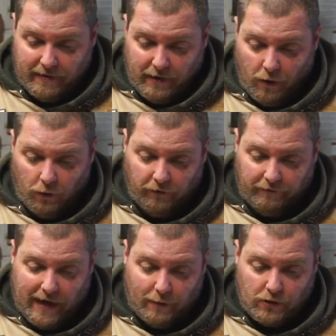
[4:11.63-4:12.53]
whole of
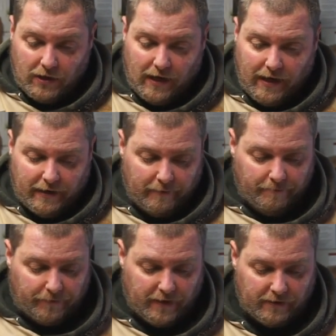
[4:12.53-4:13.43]
the outside.
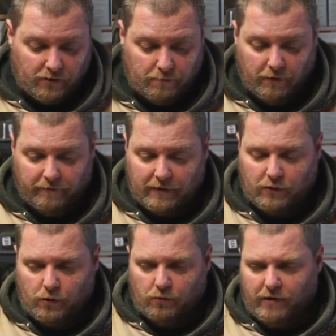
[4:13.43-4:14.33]
Let's just move that
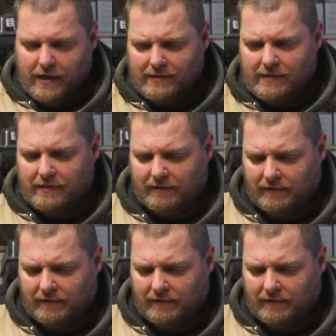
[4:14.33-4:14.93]
tool rest